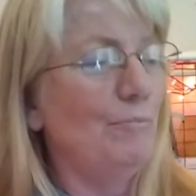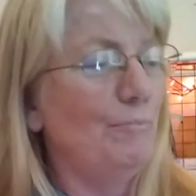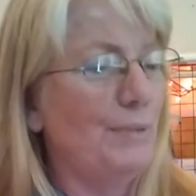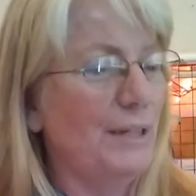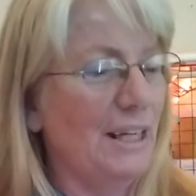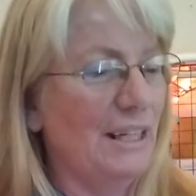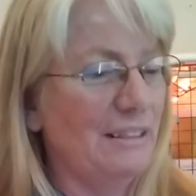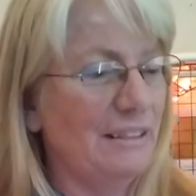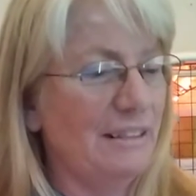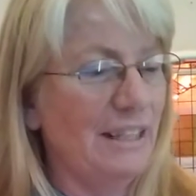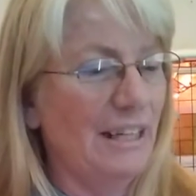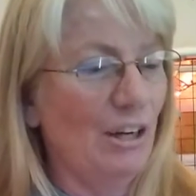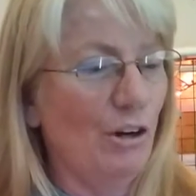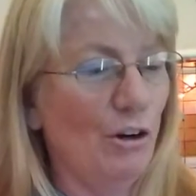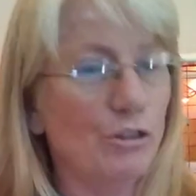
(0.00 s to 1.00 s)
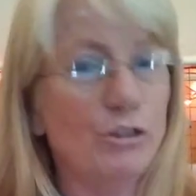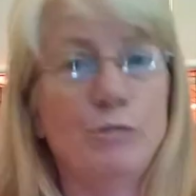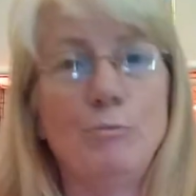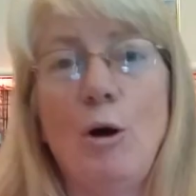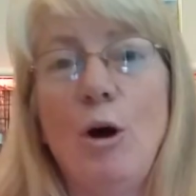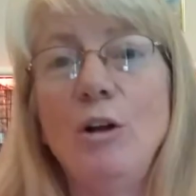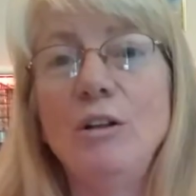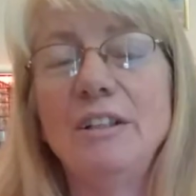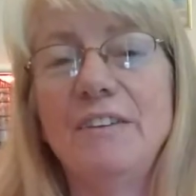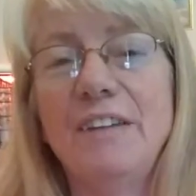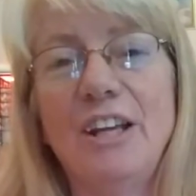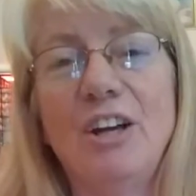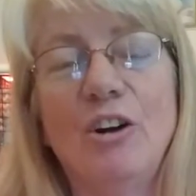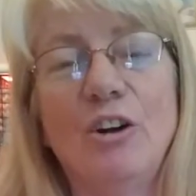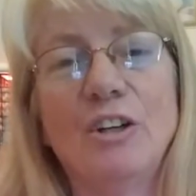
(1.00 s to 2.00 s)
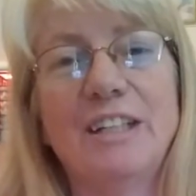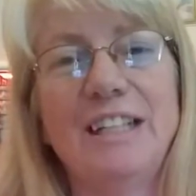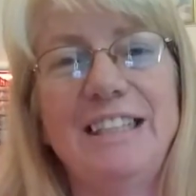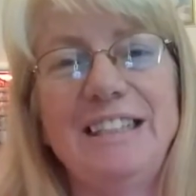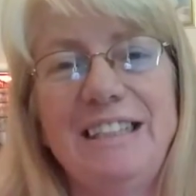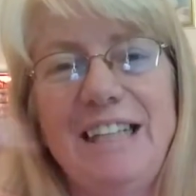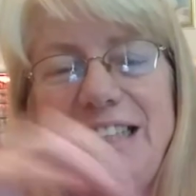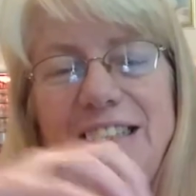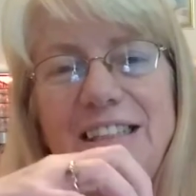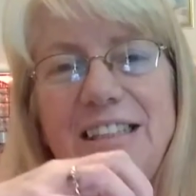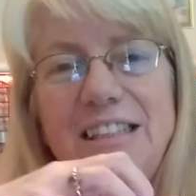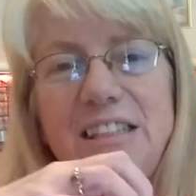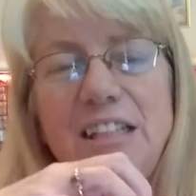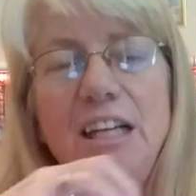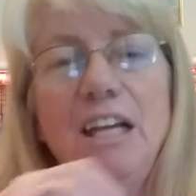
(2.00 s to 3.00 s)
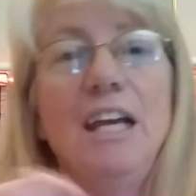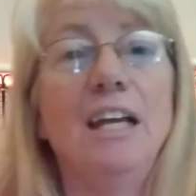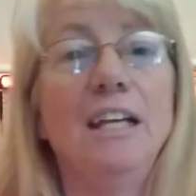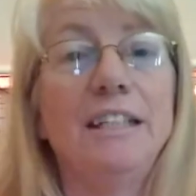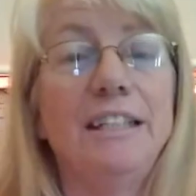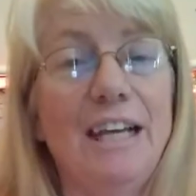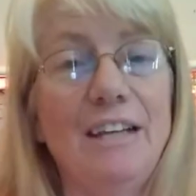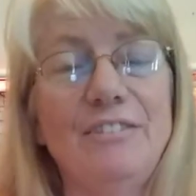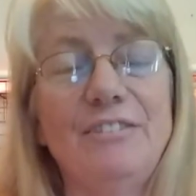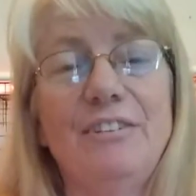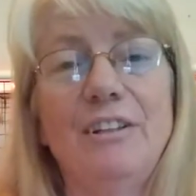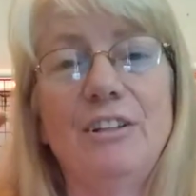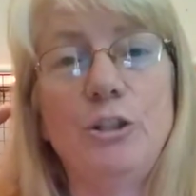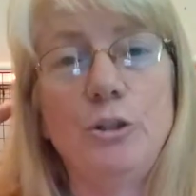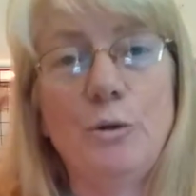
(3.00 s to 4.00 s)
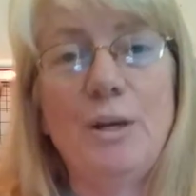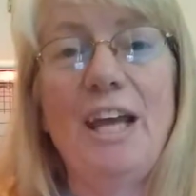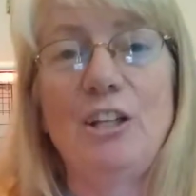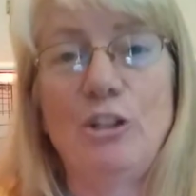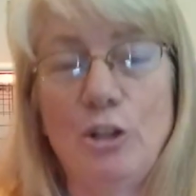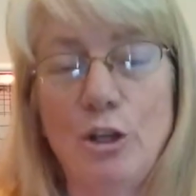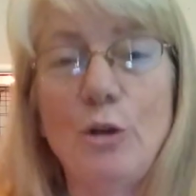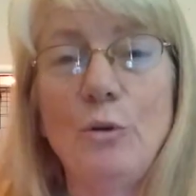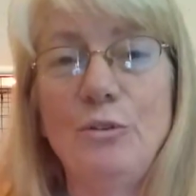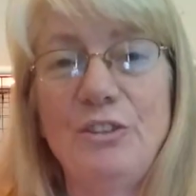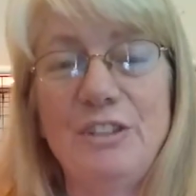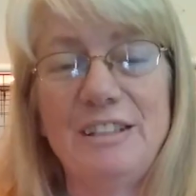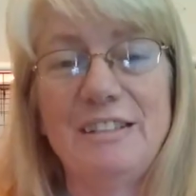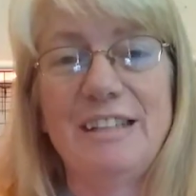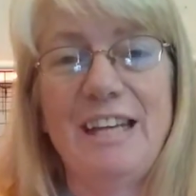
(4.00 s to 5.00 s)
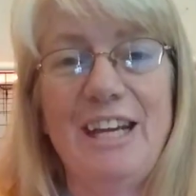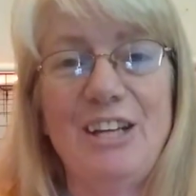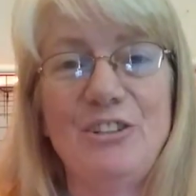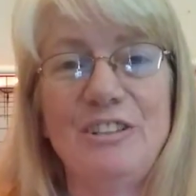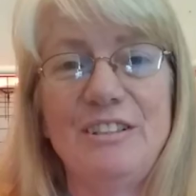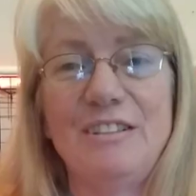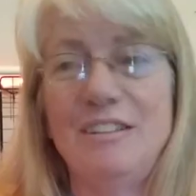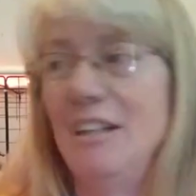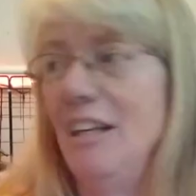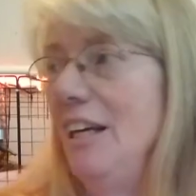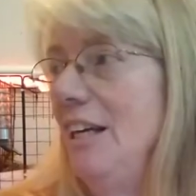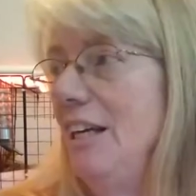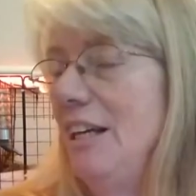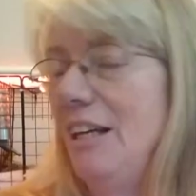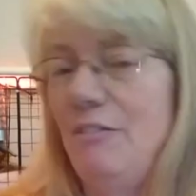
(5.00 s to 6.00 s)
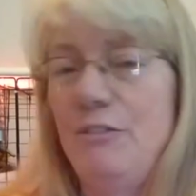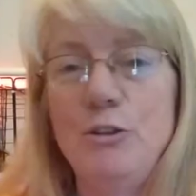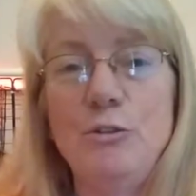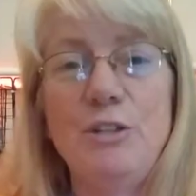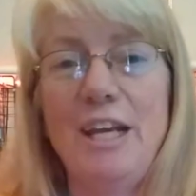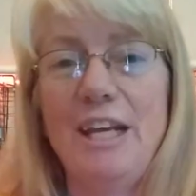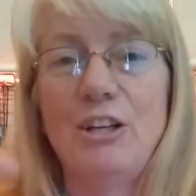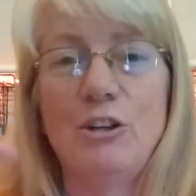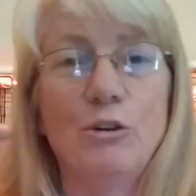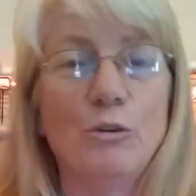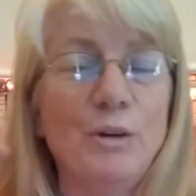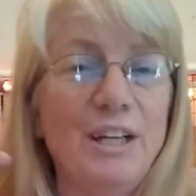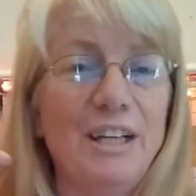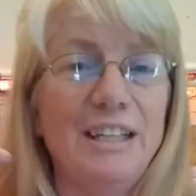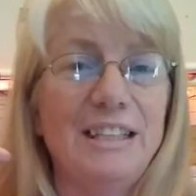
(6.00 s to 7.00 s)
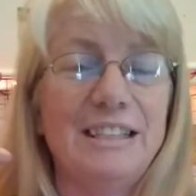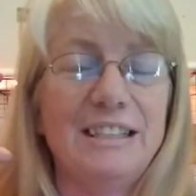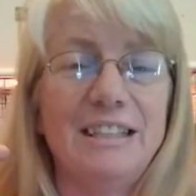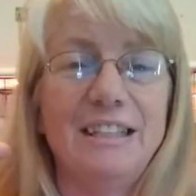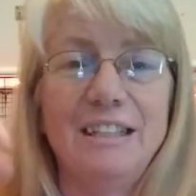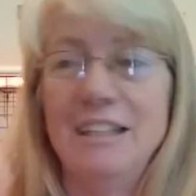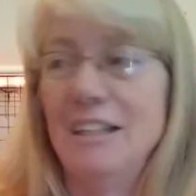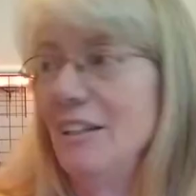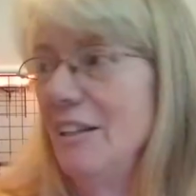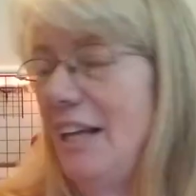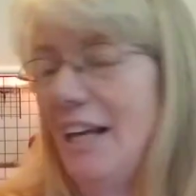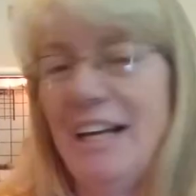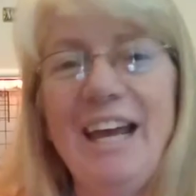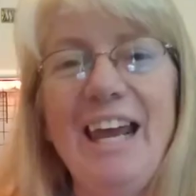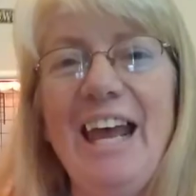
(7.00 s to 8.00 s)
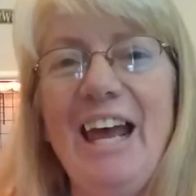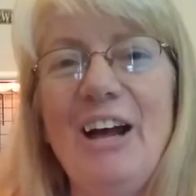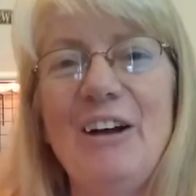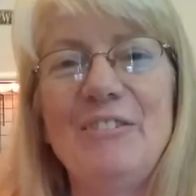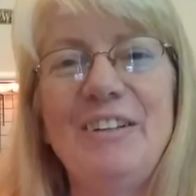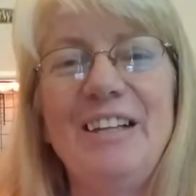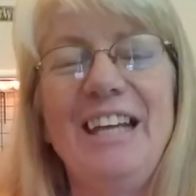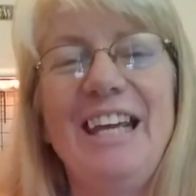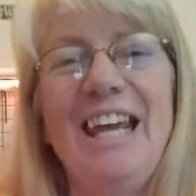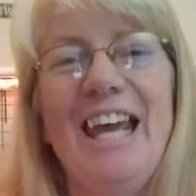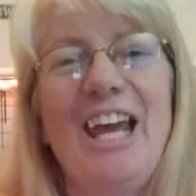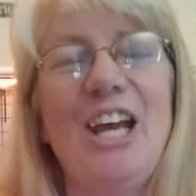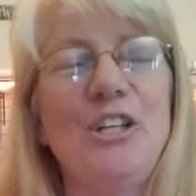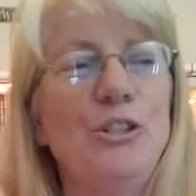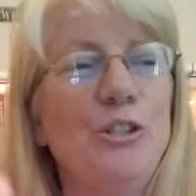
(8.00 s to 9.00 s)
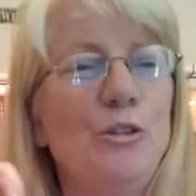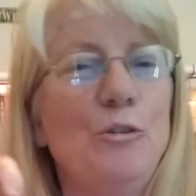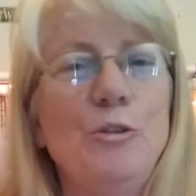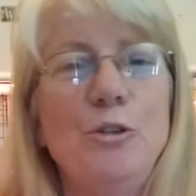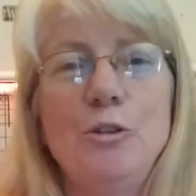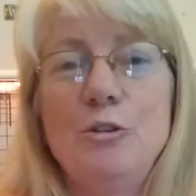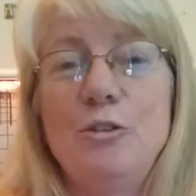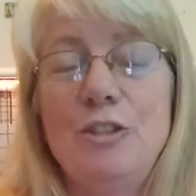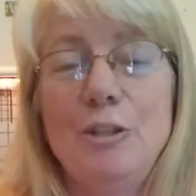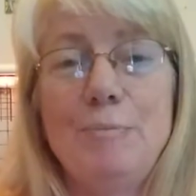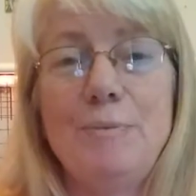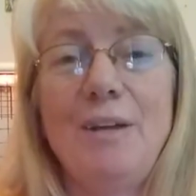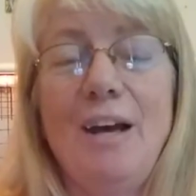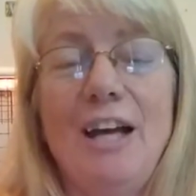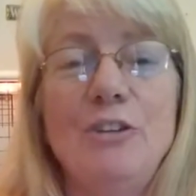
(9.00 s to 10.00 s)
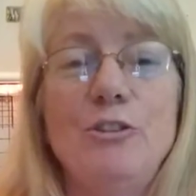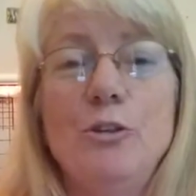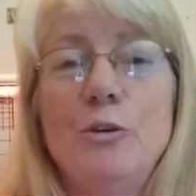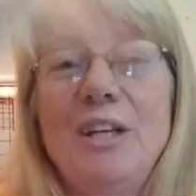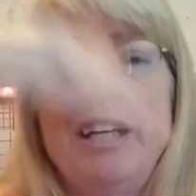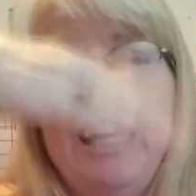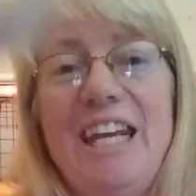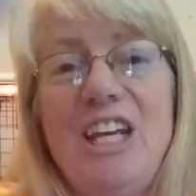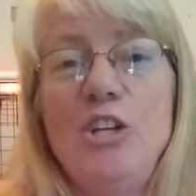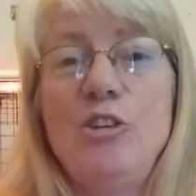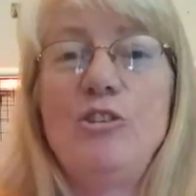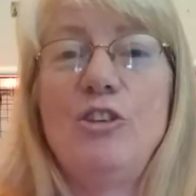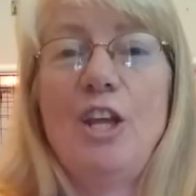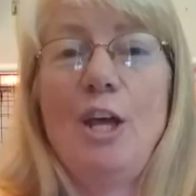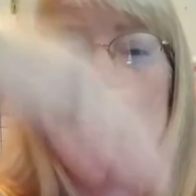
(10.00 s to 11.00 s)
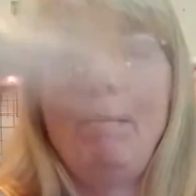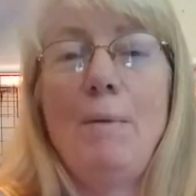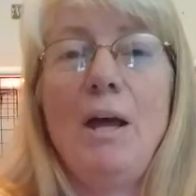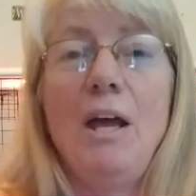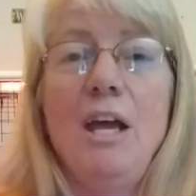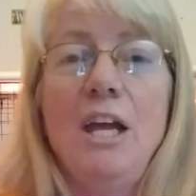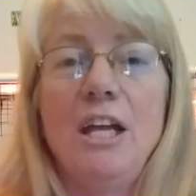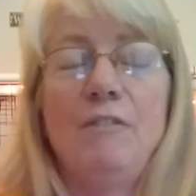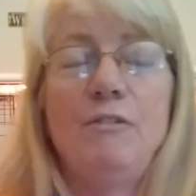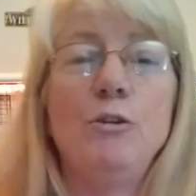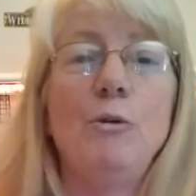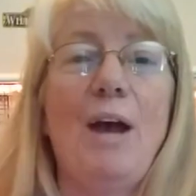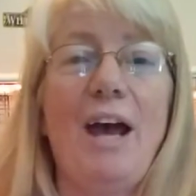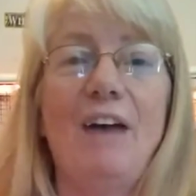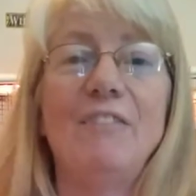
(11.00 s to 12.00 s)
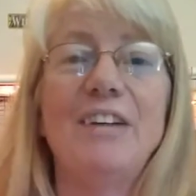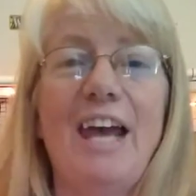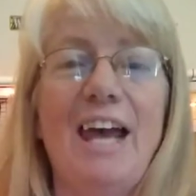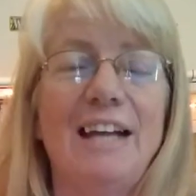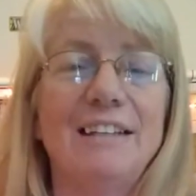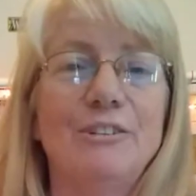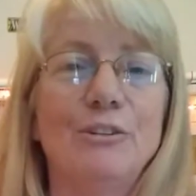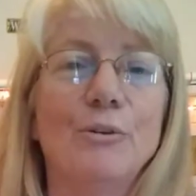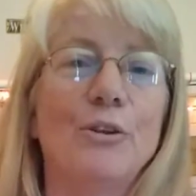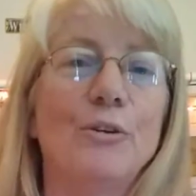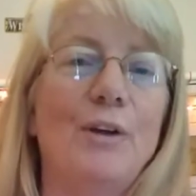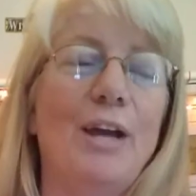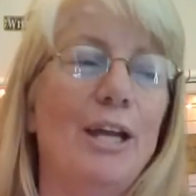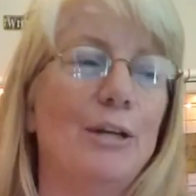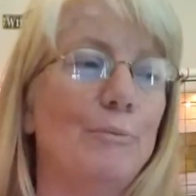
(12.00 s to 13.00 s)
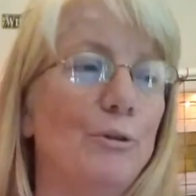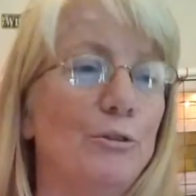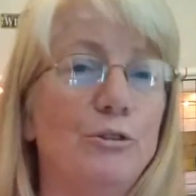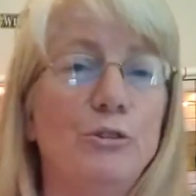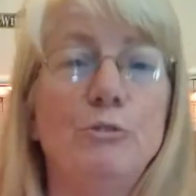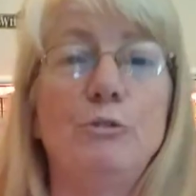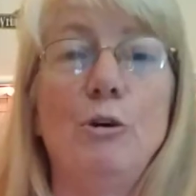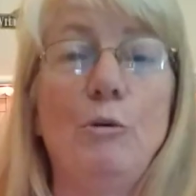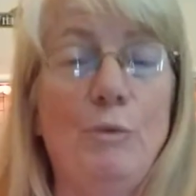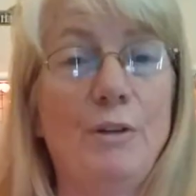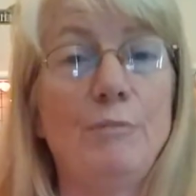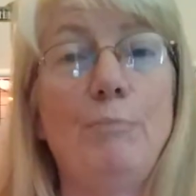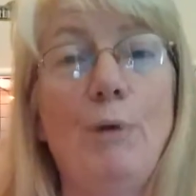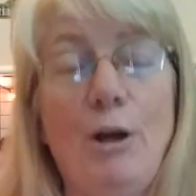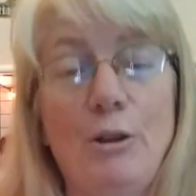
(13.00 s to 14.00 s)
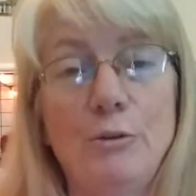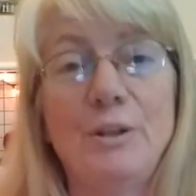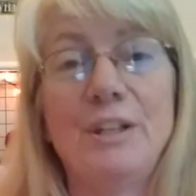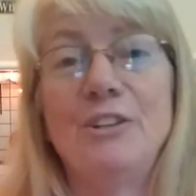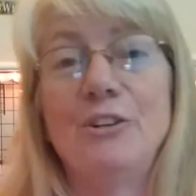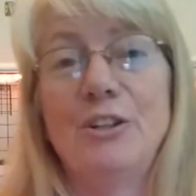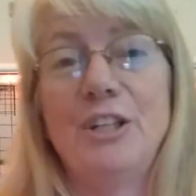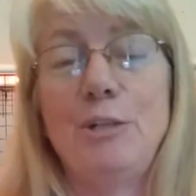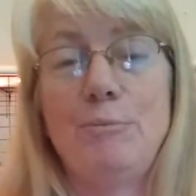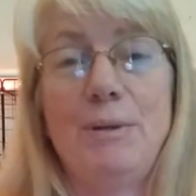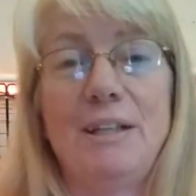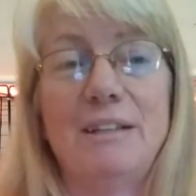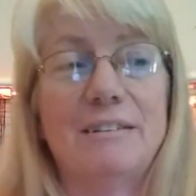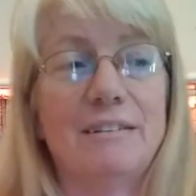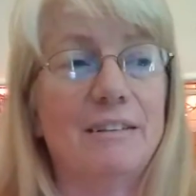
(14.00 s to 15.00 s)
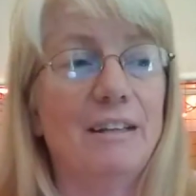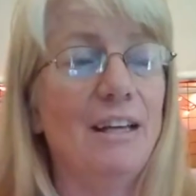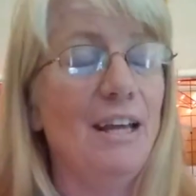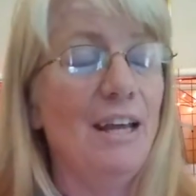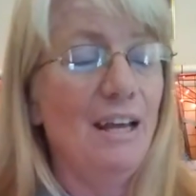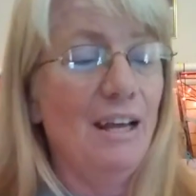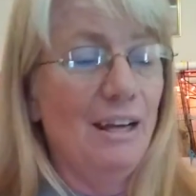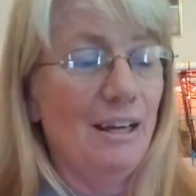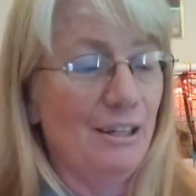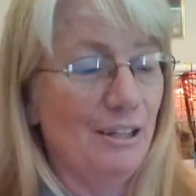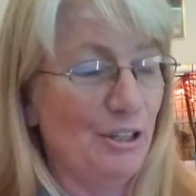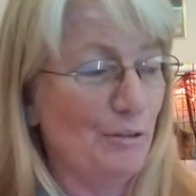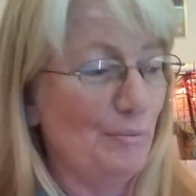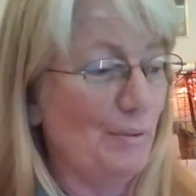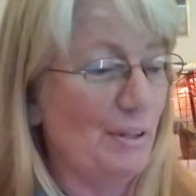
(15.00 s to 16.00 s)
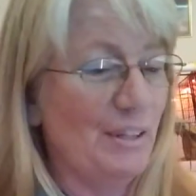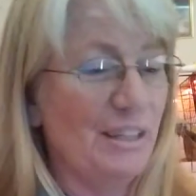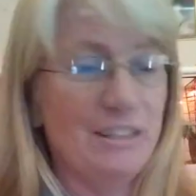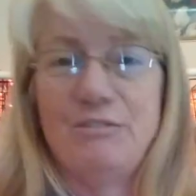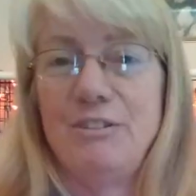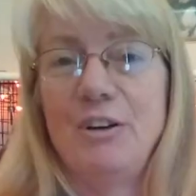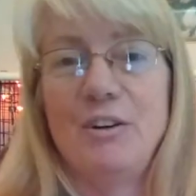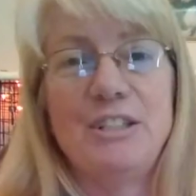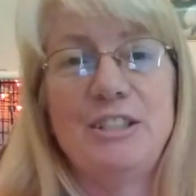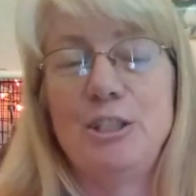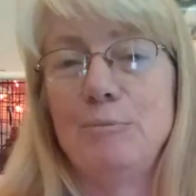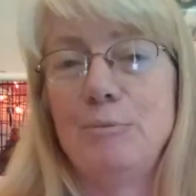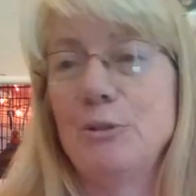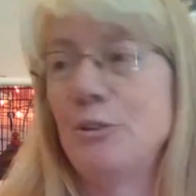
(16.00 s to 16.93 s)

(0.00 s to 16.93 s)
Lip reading: Because they are small, they are condensed. Yes, you can close these cages. If you take grids, like I have, and you use zip ties, you can hinge them. If you have cats or other animals you don't want bothering your guinea pigs. It's very simple